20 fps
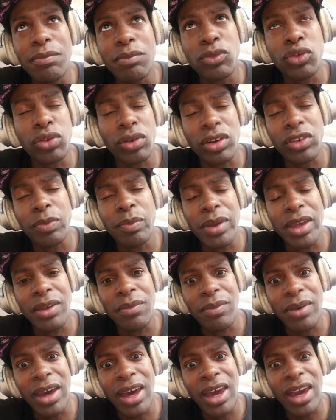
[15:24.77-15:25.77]
trust me,
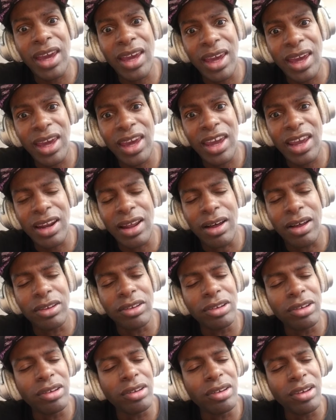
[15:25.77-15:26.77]
I had a
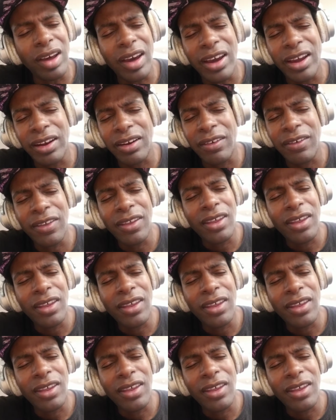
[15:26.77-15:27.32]
lot